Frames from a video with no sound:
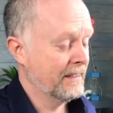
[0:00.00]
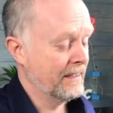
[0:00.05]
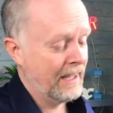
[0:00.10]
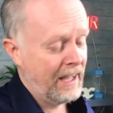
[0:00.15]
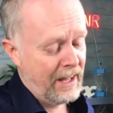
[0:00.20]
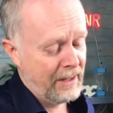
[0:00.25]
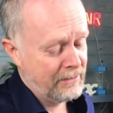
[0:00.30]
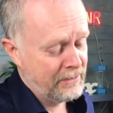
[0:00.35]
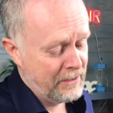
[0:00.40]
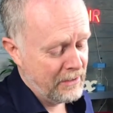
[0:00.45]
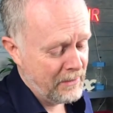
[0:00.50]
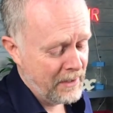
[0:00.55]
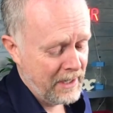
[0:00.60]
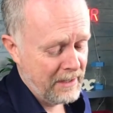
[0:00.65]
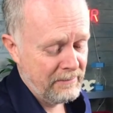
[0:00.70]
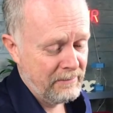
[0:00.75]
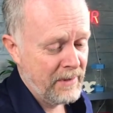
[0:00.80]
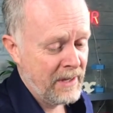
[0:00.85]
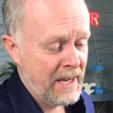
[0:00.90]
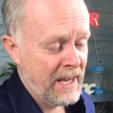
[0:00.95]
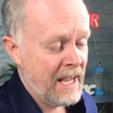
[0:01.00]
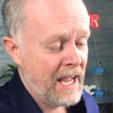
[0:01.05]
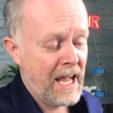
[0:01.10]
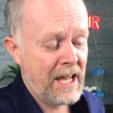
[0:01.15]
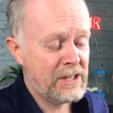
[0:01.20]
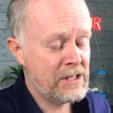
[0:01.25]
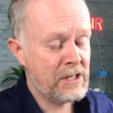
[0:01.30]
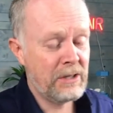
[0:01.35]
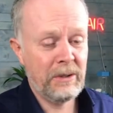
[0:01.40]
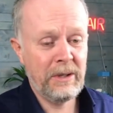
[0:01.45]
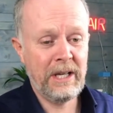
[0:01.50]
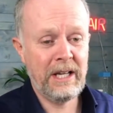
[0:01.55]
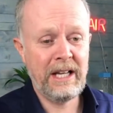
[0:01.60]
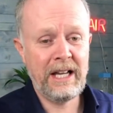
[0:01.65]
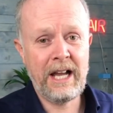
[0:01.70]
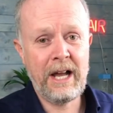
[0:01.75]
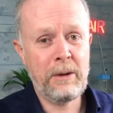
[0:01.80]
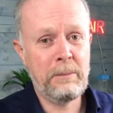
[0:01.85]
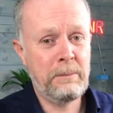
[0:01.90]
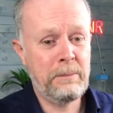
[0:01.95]
I'll do it.
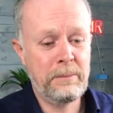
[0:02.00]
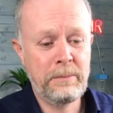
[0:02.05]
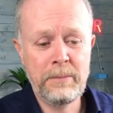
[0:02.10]
I'll